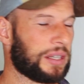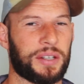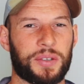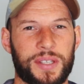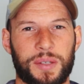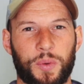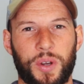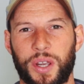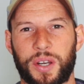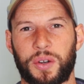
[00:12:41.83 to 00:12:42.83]
you know, doing some
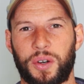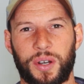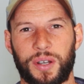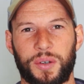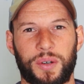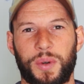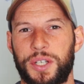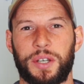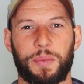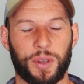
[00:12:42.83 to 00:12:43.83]
work or
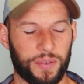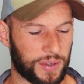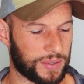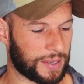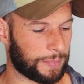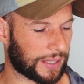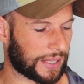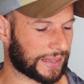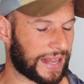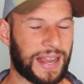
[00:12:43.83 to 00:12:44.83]
watching a movie or something
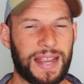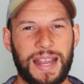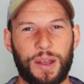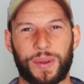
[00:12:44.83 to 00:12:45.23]
like that.